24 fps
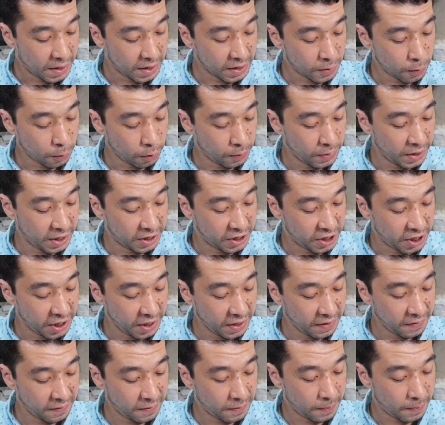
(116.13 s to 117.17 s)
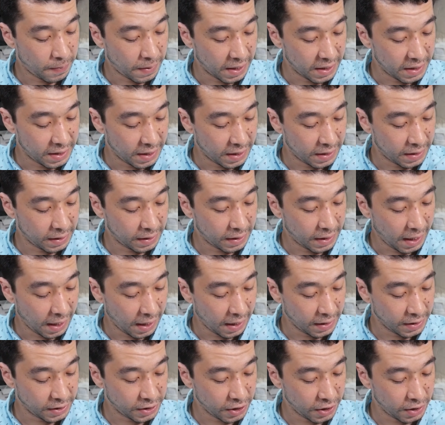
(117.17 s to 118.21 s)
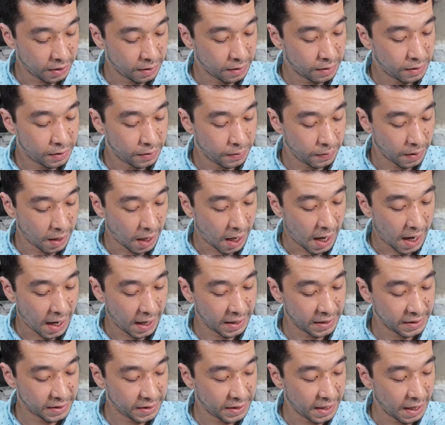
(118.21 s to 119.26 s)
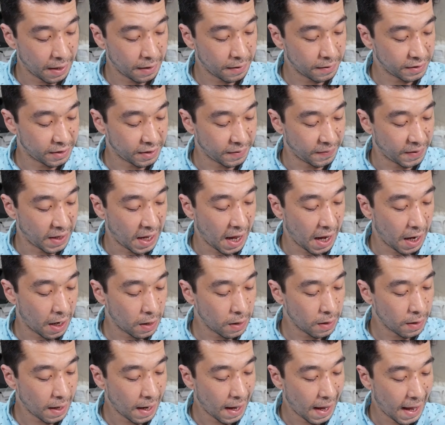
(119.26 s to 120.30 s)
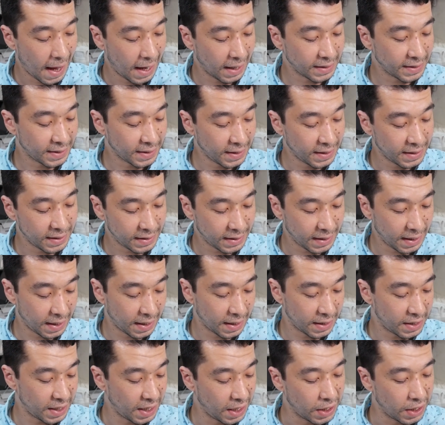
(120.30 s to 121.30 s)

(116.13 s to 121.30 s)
This will be achieved by dedication to the highest standards of care, excellence, and